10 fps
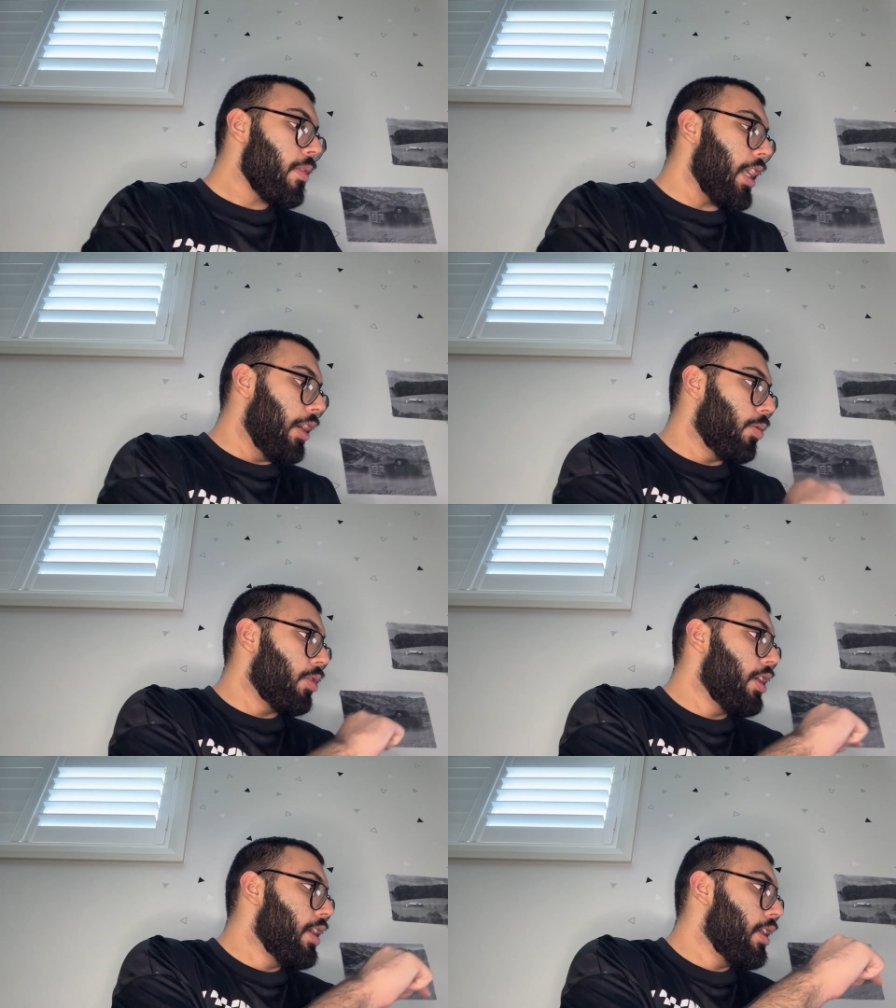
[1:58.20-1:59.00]
I
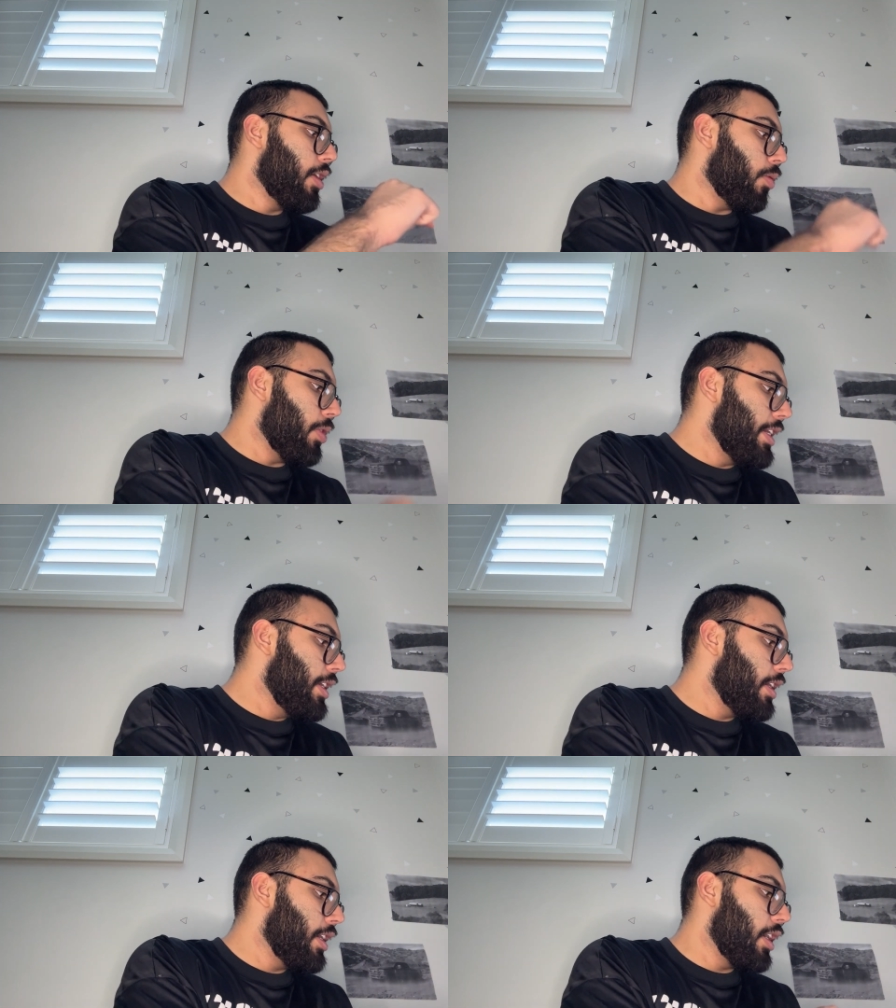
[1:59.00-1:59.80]
would read,
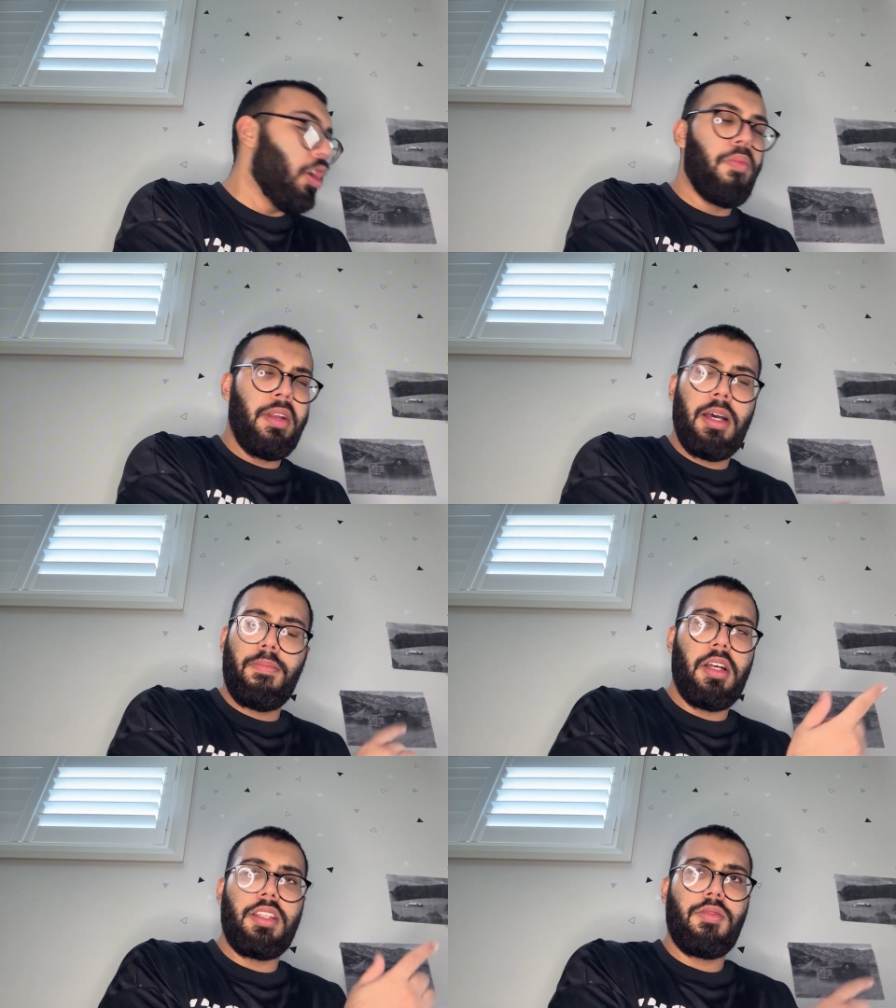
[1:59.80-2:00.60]
open
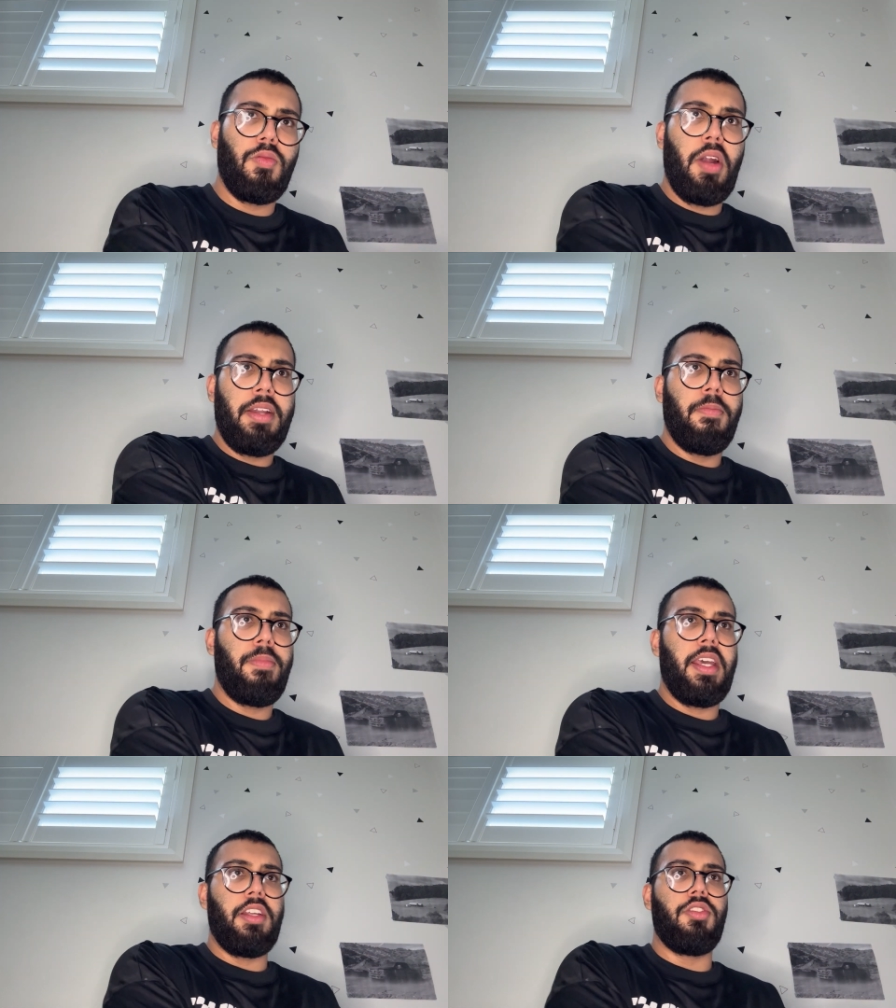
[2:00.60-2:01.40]
up a random
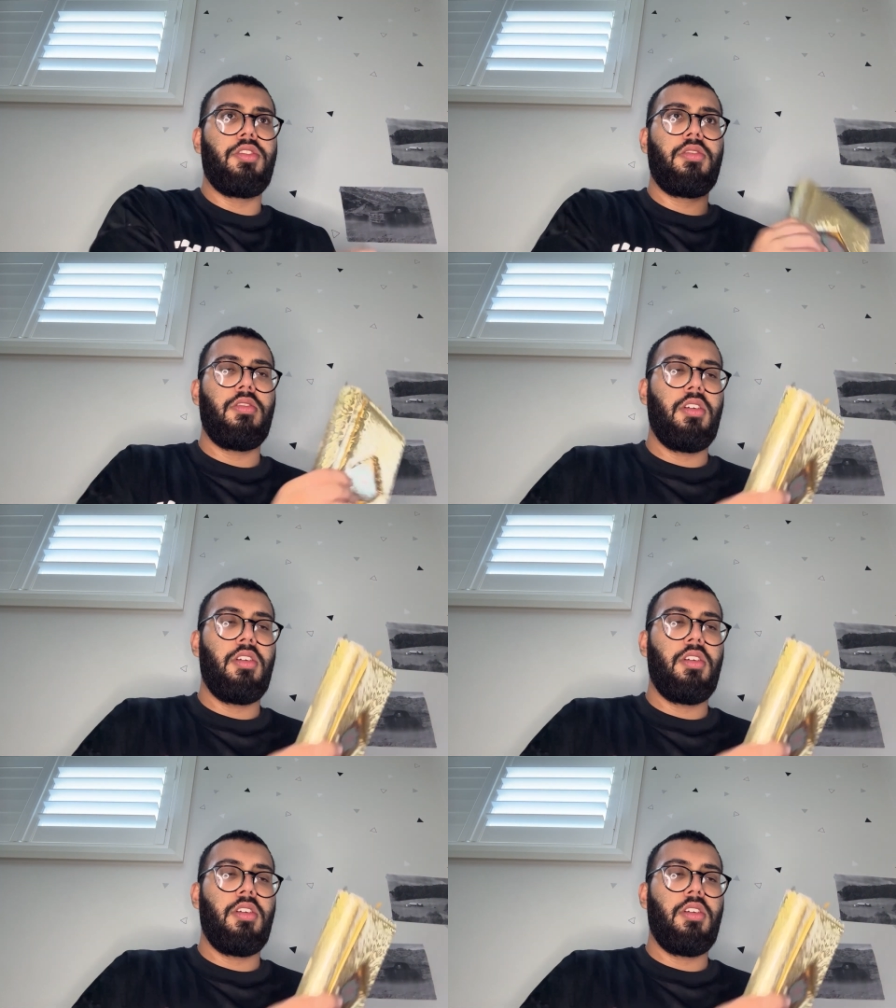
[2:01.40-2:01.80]
page